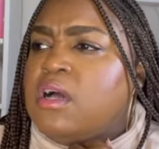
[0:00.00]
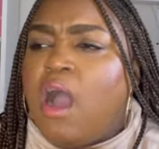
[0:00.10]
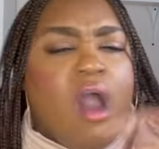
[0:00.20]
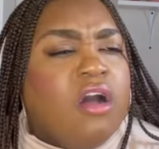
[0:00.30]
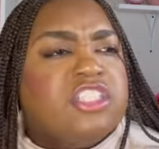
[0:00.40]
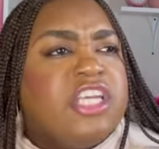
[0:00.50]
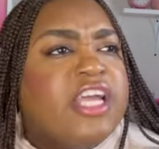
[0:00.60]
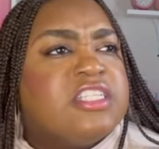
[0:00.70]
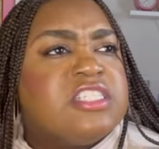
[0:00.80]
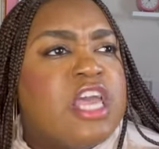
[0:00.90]
All she
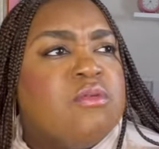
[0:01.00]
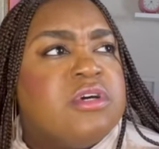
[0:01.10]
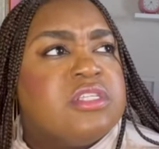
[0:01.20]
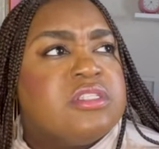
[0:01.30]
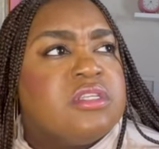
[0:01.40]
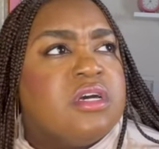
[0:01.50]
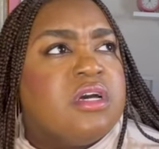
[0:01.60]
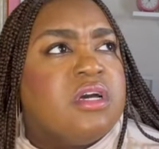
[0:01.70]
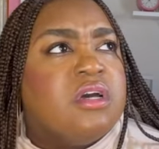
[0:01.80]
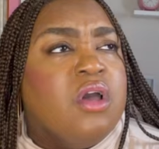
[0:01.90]
had to say was,
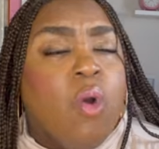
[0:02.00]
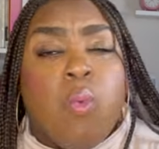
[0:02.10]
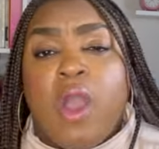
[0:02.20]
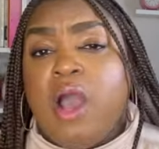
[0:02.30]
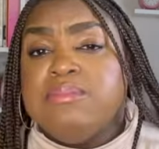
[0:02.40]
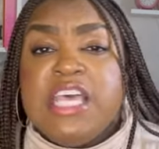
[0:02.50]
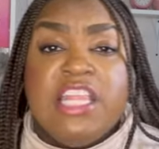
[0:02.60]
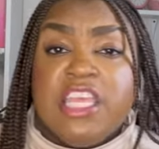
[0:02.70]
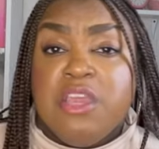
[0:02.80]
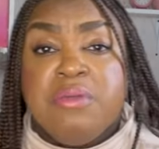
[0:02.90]
well, I'm
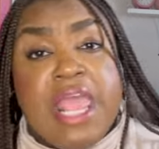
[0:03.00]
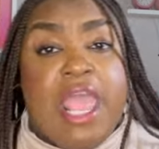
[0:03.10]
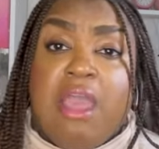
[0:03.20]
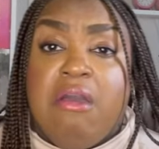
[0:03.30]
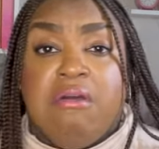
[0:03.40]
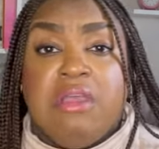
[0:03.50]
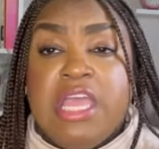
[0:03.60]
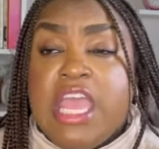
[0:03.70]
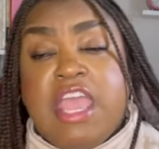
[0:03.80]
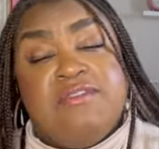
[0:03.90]
telling you now,
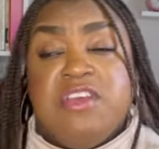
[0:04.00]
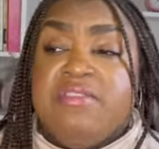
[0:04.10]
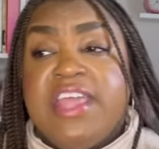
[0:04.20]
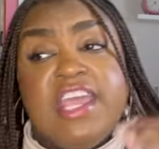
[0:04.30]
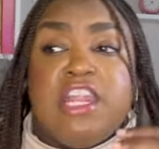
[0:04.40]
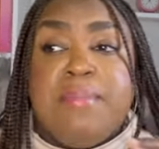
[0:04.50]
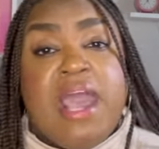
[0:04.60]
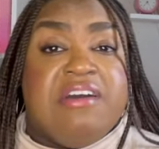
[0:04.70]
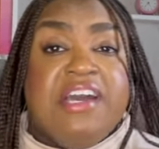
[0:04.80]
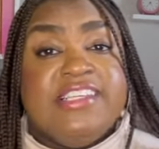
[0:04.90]
if you thinking
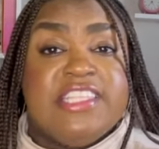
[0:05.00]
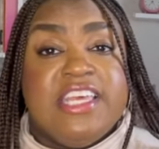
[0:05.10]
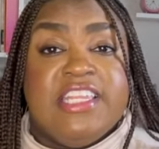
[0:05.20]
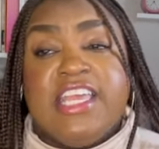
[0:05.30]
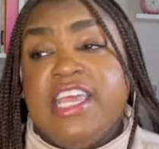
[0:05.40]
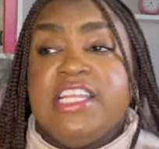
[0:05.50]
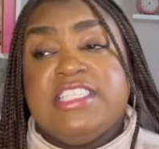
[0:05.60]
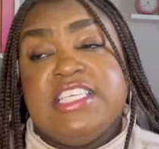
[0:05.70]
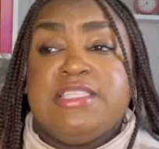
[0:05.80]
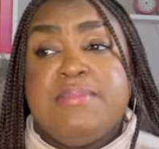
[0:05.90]
about hustling to get us
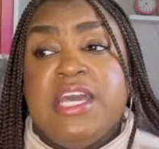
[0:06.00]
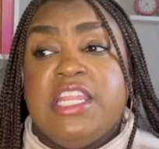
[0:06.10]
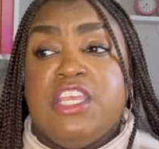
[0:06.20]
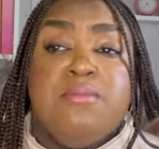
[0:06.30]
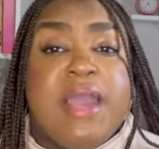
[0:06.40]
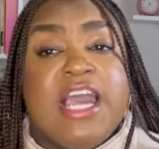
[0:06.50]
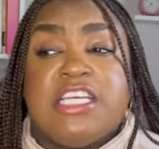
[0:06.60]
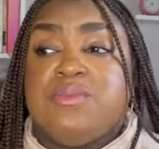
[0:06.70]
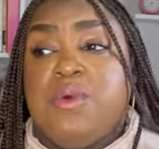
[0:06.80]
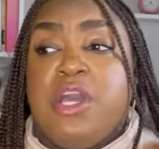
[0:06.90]
this money, you might
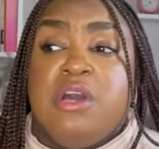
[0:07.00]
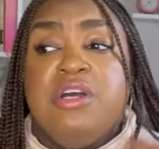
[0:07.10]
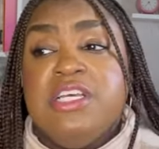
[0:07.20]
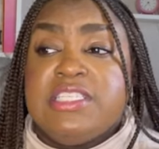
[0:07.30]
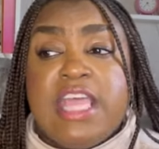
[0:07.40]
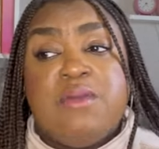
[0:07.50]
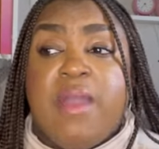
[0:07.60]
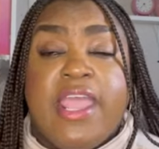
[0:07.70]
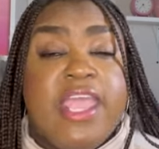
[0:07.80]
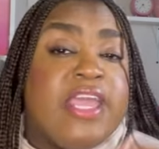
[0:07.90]
as well stay
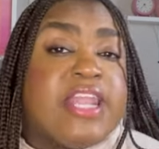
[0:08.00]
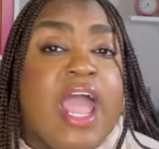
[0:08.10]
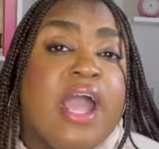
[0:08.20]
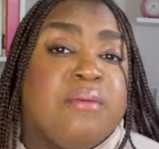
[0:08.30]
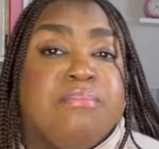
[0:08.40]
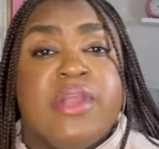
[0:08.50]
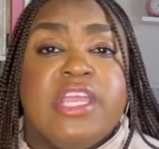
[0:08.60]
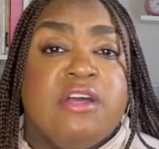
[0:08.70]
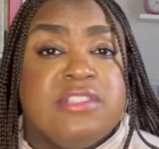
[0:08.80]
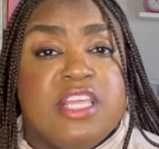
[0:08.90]
right here and I'll bring
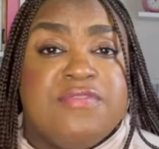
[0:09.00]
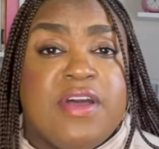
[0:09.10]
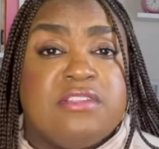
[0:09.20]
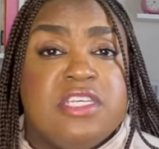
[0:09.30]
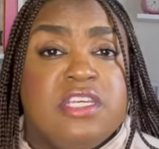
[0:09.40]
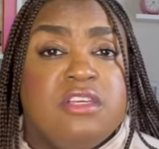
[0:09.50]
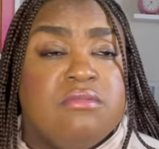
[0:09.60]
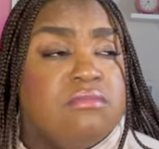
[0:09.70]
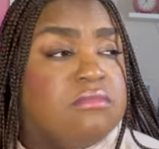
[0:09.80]
your stuff out to you.